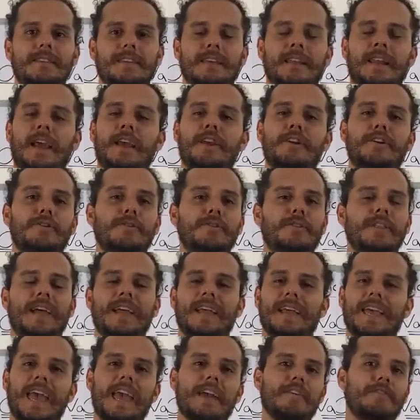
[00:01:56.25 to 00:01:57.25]
and I know
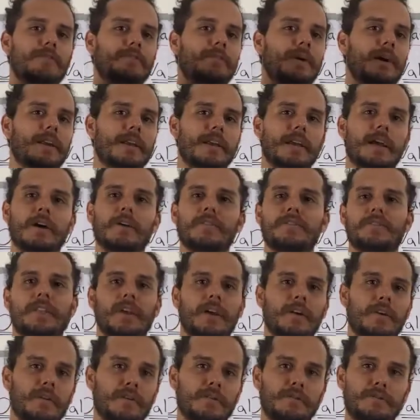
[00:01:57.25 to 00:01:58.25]
like everybody out
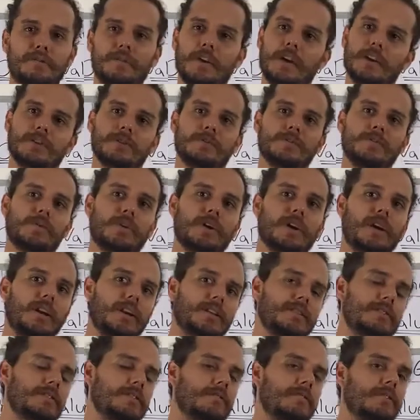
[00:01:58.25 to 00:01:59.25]
there in Facebook and
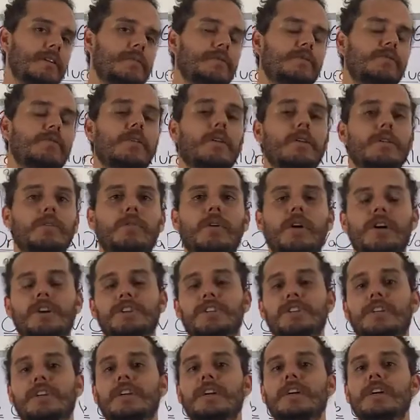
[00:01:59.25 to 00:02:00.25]
Instagram who are
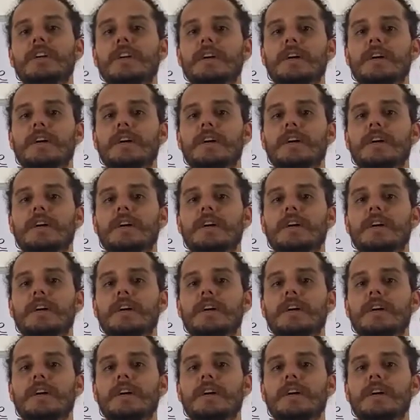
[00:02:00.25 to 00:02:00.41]
watching,